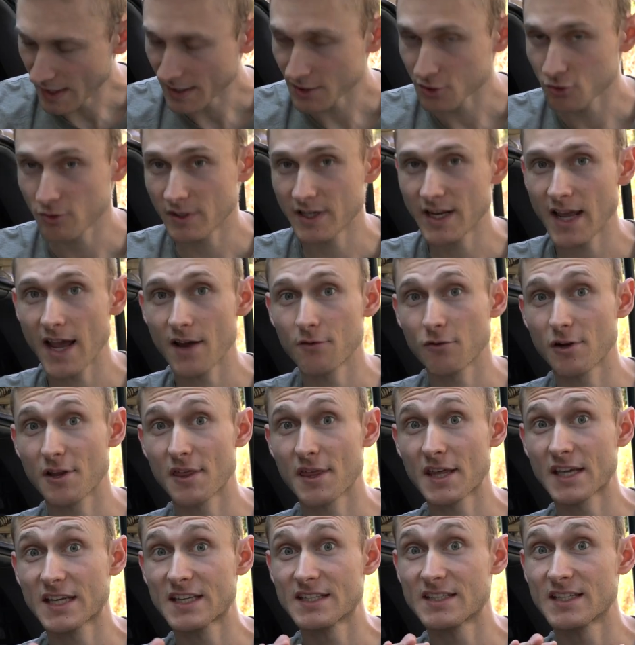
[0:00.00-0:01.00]
actually
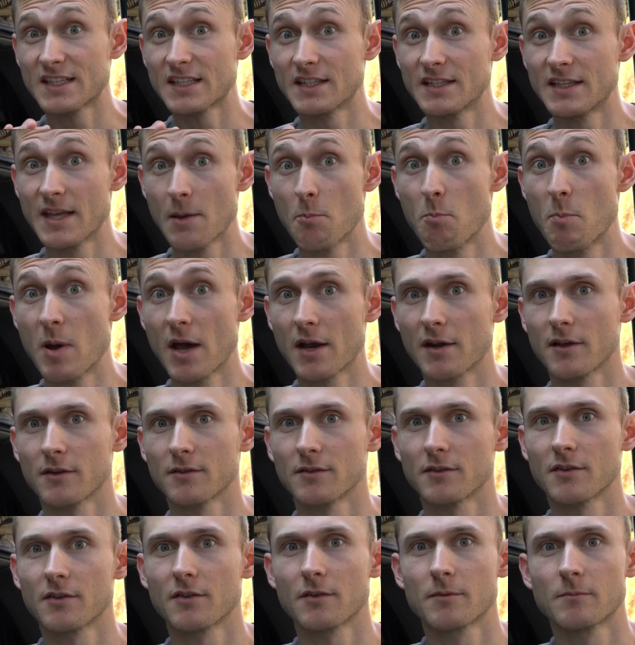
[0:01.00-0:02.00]
everything is
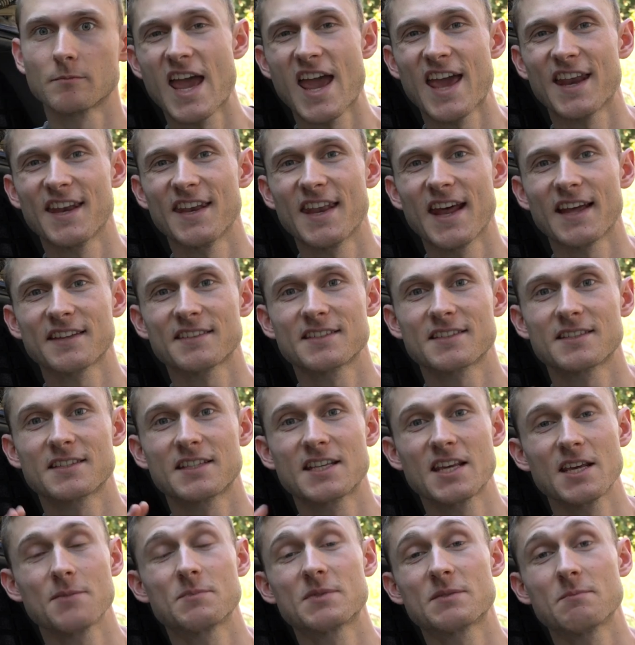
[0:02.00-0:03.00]
independent and
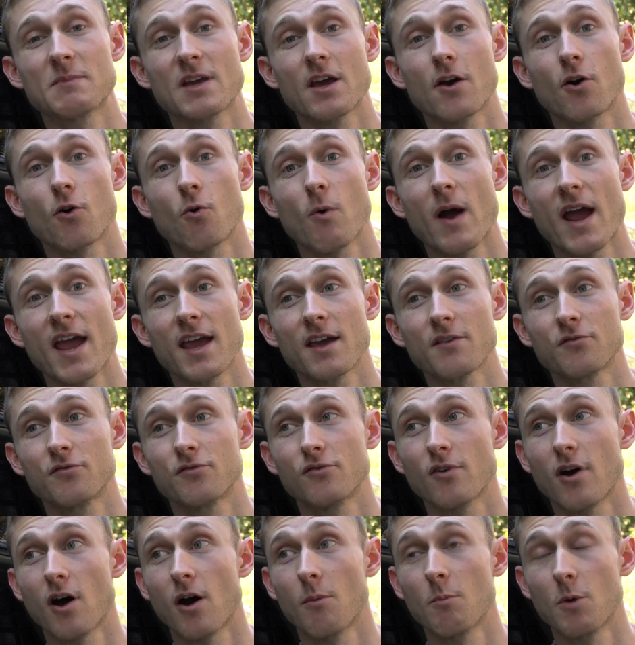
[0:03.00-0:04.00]
that keeps me away
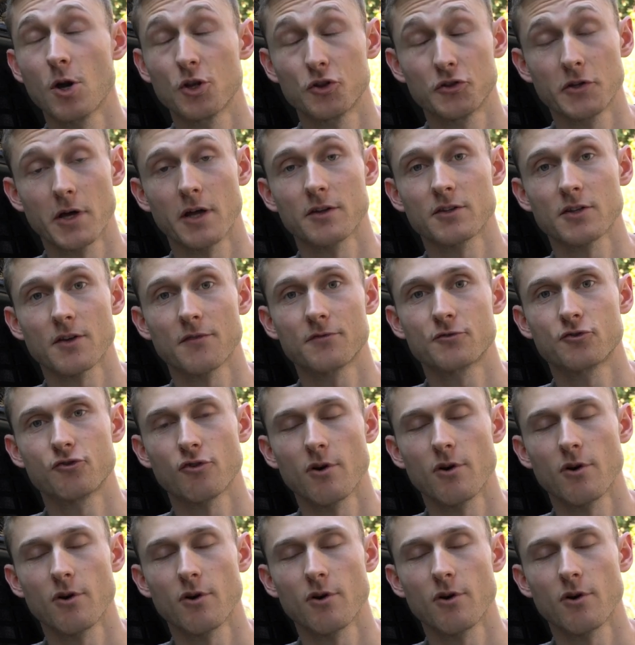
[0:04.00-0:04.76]
from a ton of